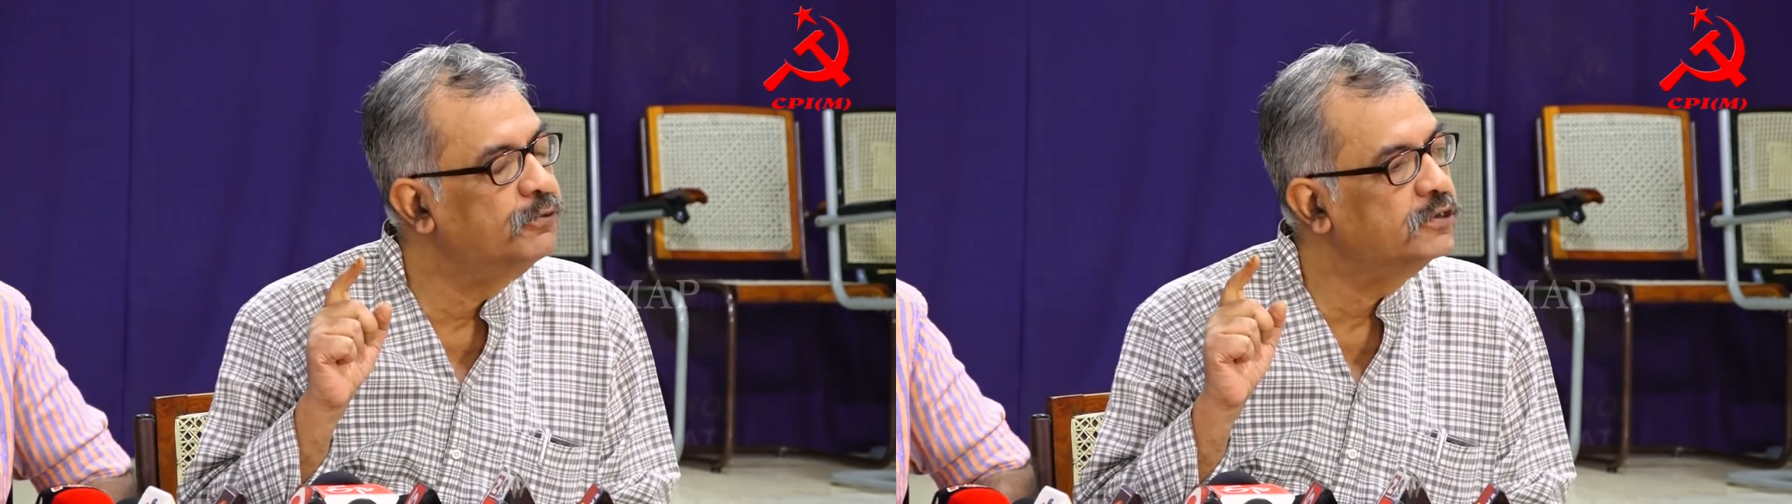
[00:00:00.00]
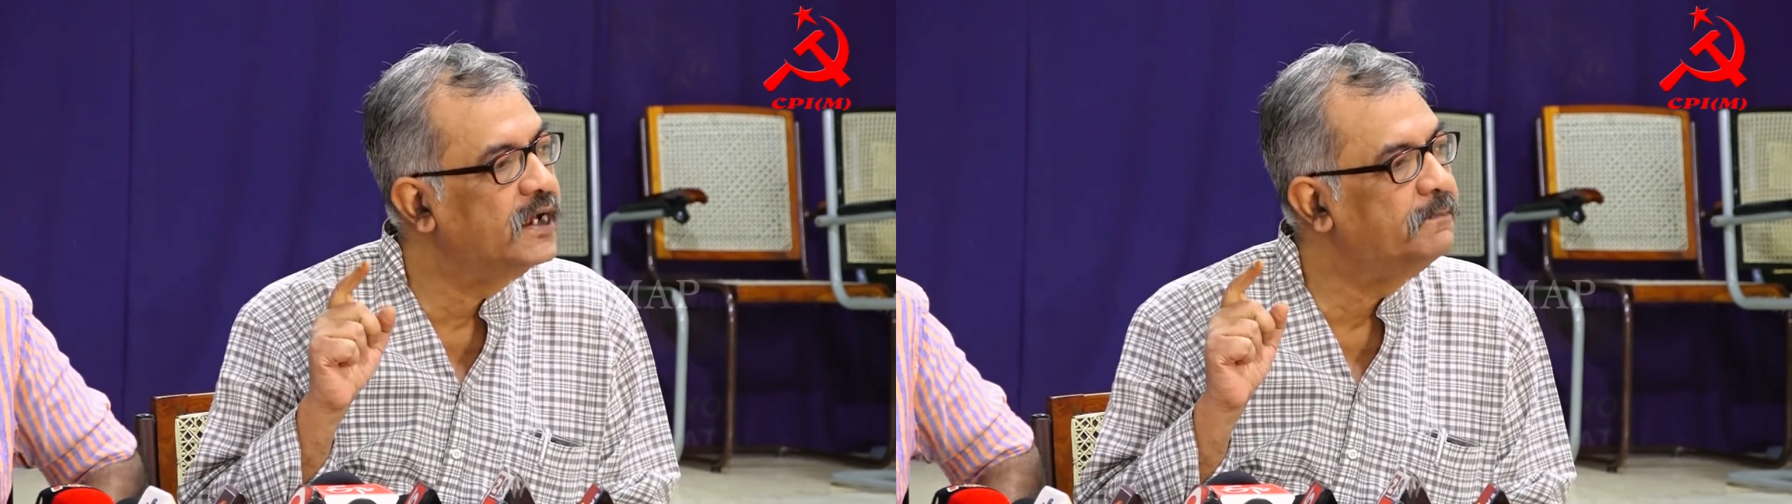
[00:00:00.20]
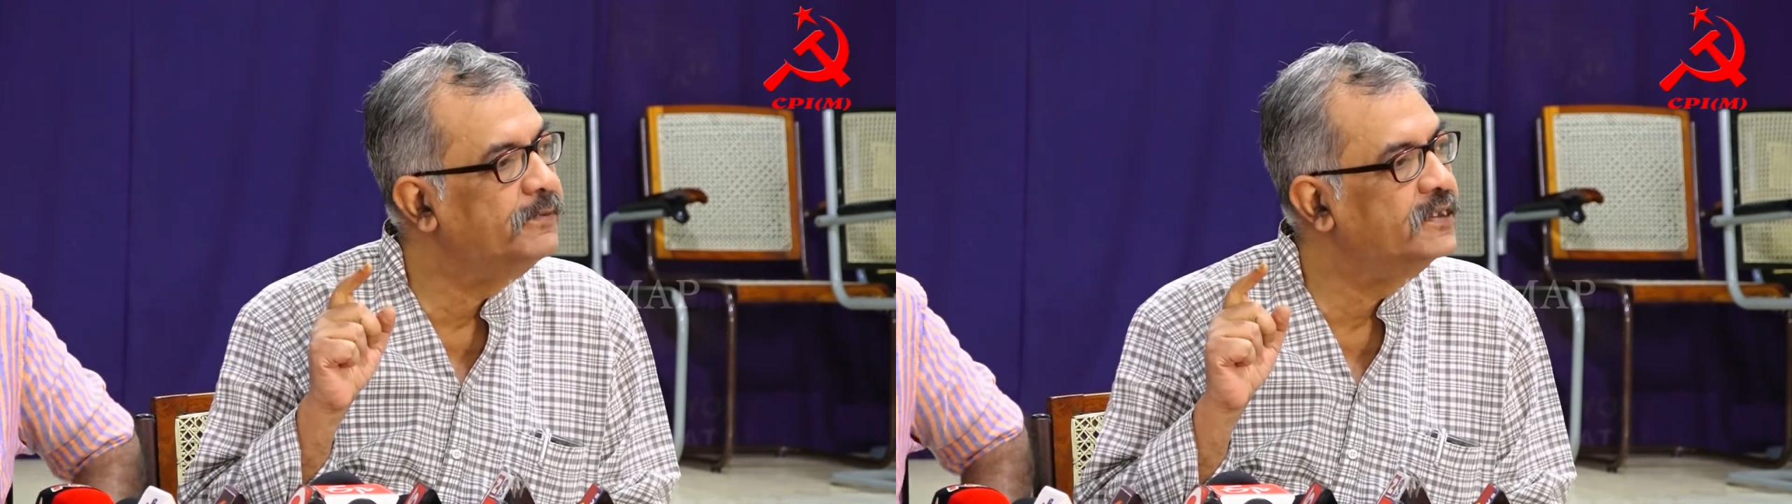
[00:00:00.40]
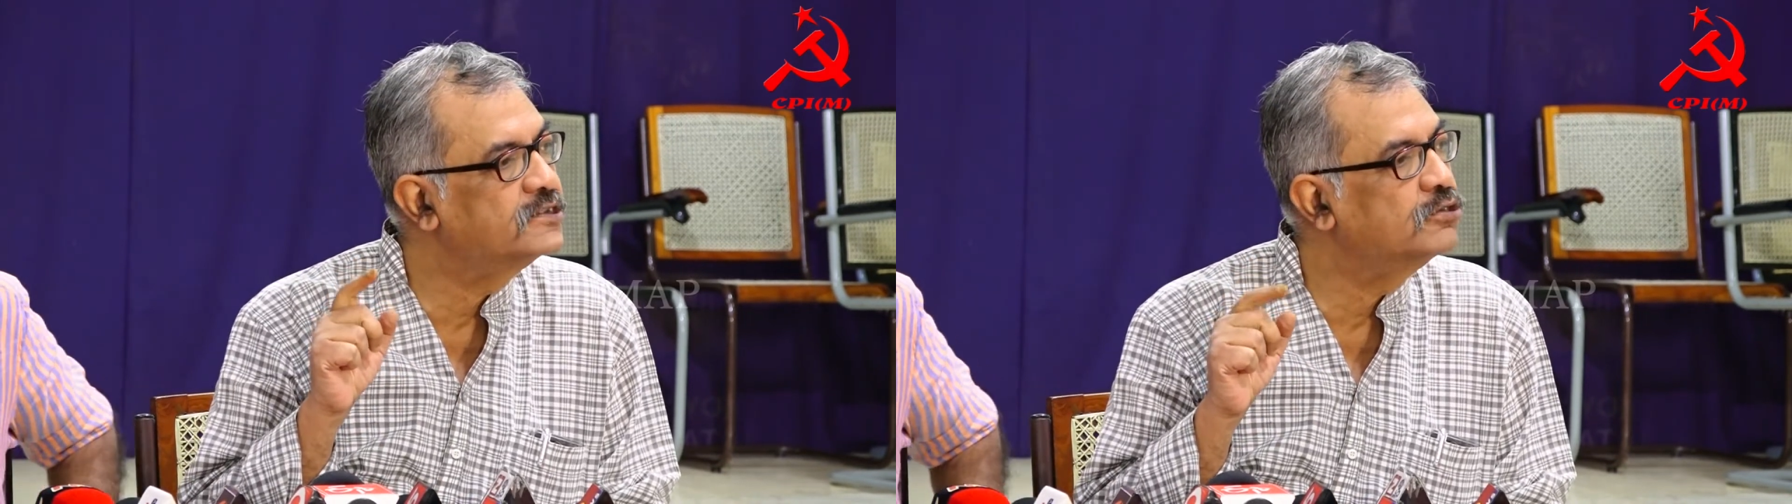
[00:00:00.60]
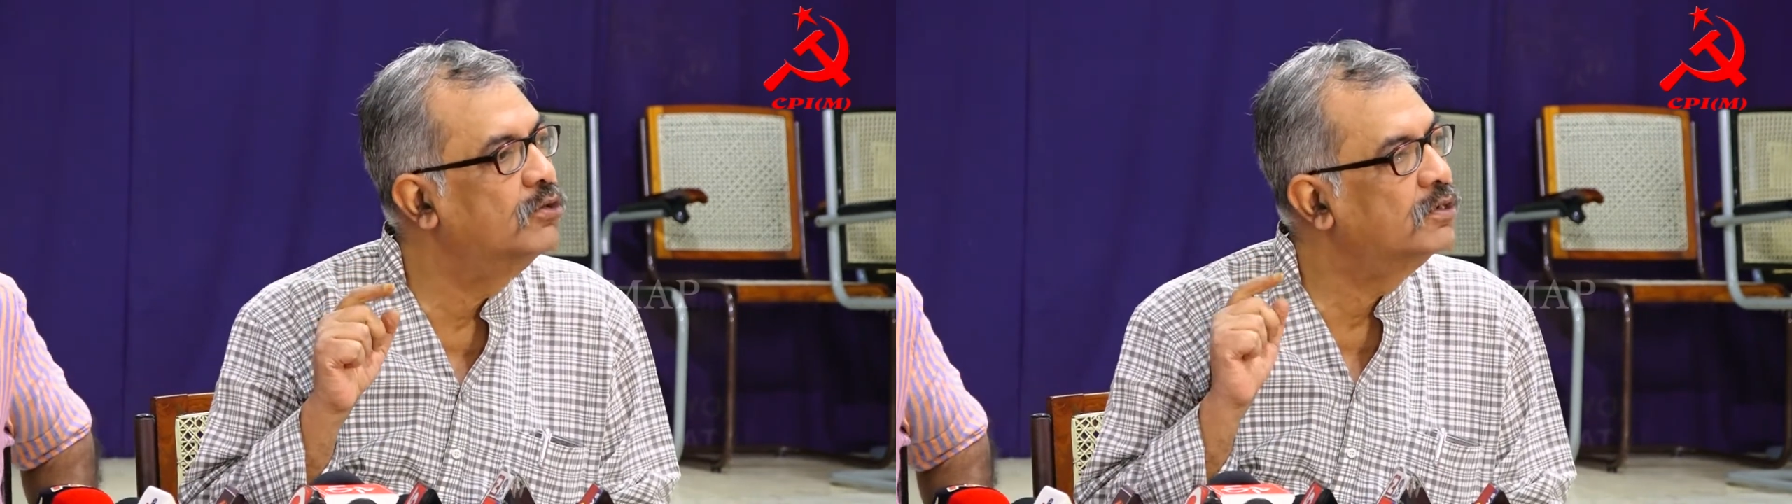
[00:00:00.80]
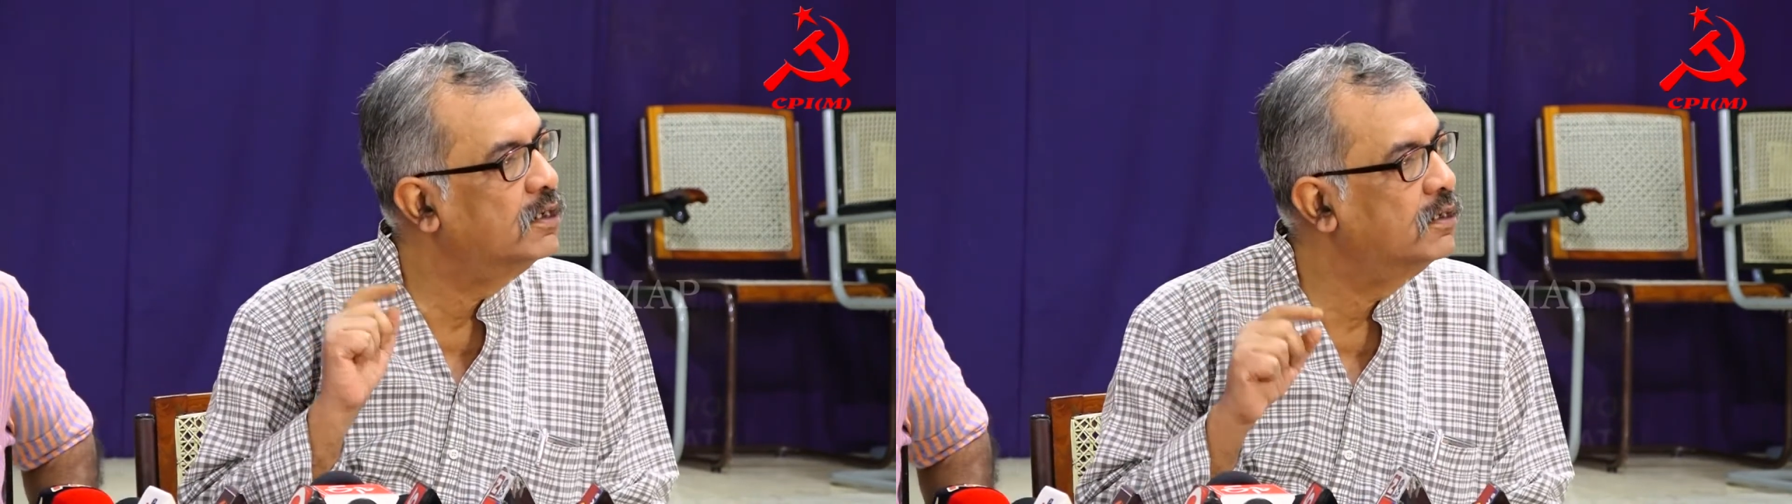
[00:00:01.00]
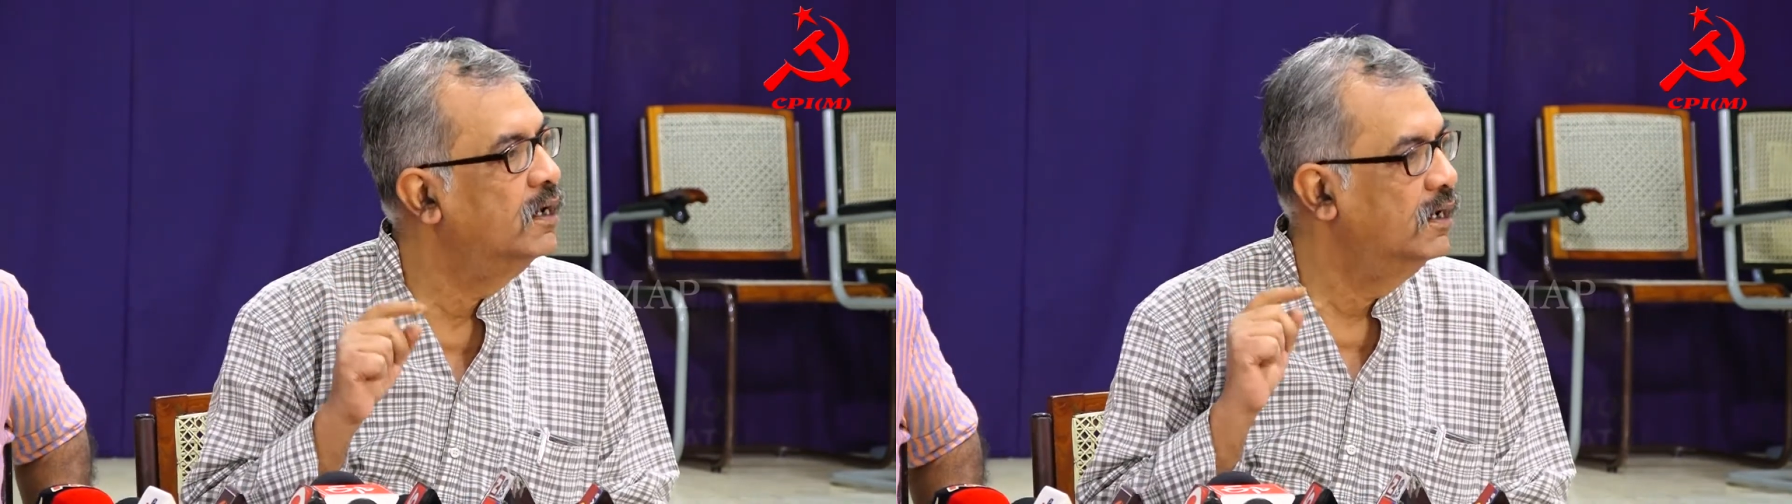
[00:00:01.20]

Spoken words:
put up its own